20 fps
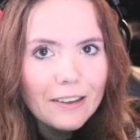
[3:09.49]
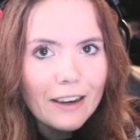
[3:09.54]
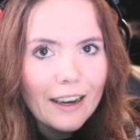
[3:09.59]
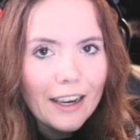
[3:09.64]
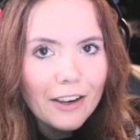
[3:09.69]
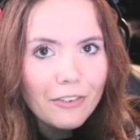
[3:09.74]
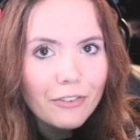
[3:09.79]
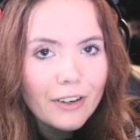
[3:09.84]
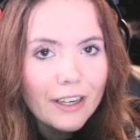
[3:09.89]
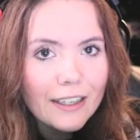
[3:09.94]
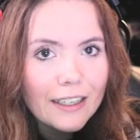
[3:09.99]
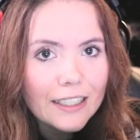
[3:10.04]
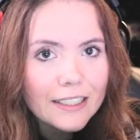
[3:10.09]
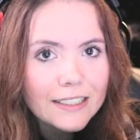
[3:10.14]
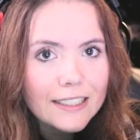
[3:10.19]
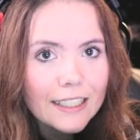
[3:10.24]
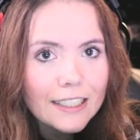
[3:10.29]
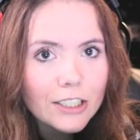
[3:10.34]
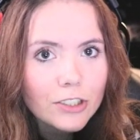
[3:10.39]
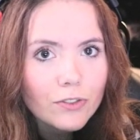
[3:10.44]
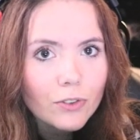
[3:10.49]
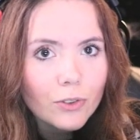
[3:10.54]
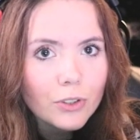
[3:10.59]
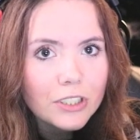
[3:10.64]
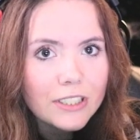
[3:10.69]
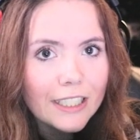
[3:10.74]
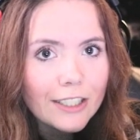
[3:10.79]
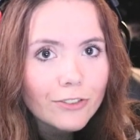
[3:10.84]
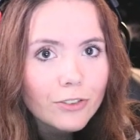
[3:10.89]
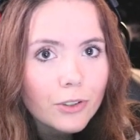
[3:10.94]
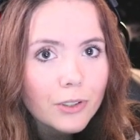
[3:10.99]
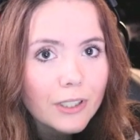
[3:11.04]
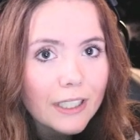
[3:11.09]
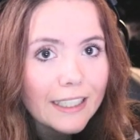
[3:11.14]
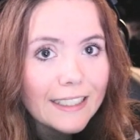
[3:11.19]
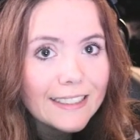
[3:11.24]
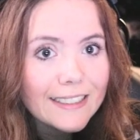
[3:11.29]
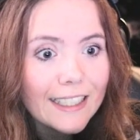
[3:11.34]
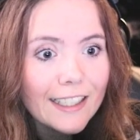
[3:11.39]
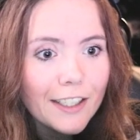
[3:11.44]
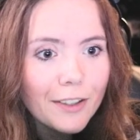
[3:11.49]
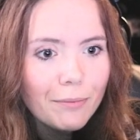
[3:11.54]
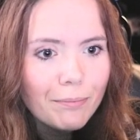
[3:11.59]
I think that's Central Daytime.